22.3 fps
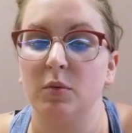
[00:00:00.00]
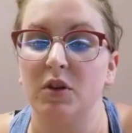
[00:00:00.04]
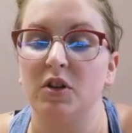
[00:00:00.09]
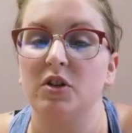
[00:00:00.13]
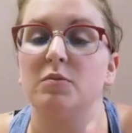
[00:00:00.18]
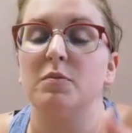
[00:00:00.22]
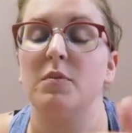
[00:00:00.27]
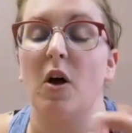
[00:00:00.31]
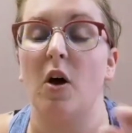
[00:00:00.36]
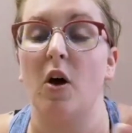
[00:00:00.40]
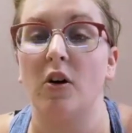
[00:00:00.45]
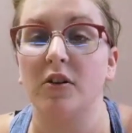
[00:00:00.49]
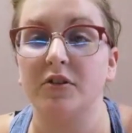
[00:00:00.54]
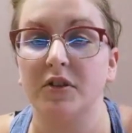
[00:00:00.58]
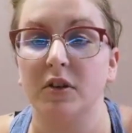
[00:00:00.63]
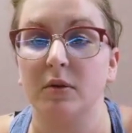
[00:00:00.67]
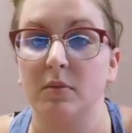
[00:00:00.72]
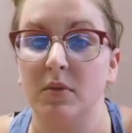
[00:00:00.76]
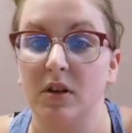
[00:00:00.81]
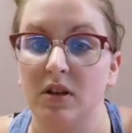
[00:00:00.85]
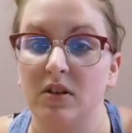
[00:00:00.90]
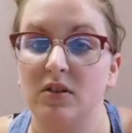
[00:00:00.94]
which
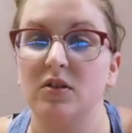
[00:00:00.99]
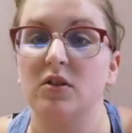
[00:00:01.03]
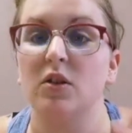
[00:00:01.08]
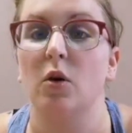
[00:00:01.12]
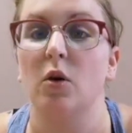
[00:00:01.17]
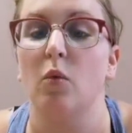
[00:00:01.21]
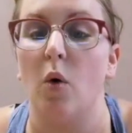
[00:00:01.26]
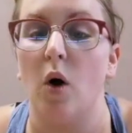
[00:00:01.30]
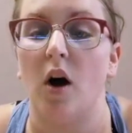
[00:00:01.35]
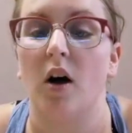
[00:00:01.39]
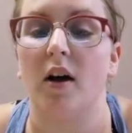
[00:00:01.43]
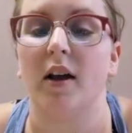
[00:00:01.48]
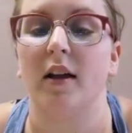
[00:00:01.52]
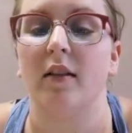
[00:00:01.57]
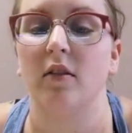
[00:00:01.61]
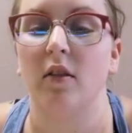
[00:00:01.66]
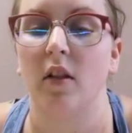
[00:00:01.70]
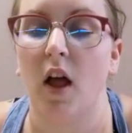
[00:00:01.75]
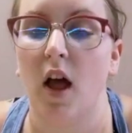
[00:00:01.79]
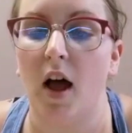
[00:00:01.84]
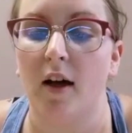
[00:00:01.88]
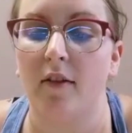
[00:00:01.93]
also means to walk
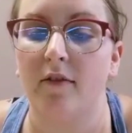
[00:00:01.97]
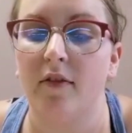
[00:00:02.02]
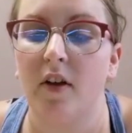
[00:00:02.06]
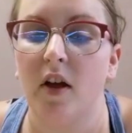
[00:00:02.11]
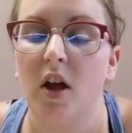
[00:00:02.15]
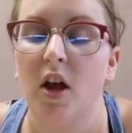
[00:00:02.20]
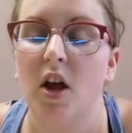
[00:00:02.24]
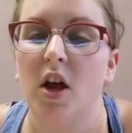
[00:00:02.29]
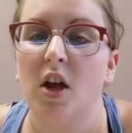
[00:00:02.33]
in love.